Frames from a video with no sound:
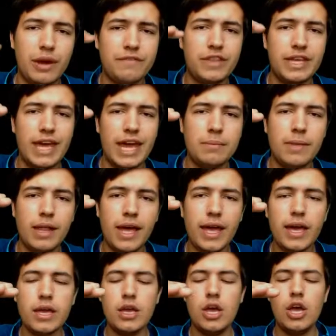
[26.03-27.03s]
You have the game
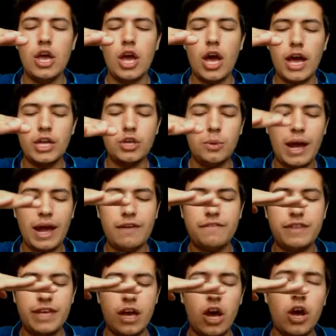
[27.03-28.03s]
layer, you
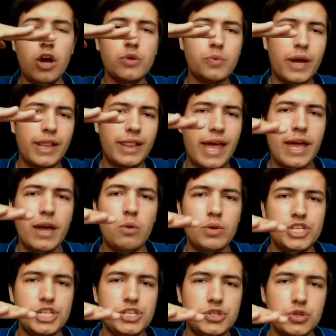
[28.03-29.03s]
have the hardware layer,
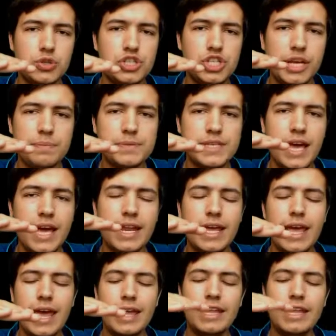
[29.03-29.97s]
which is your chipset,